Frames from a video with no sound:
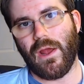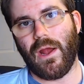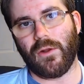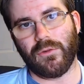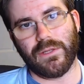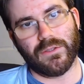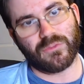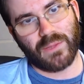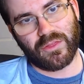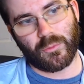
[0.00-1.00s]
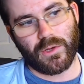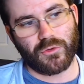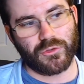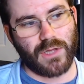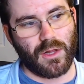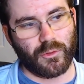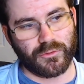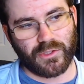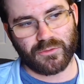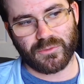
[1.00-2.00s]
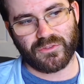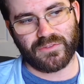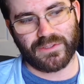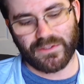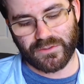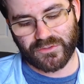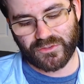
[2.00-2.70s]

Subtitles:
I don't need to spend $300 on a specific disc.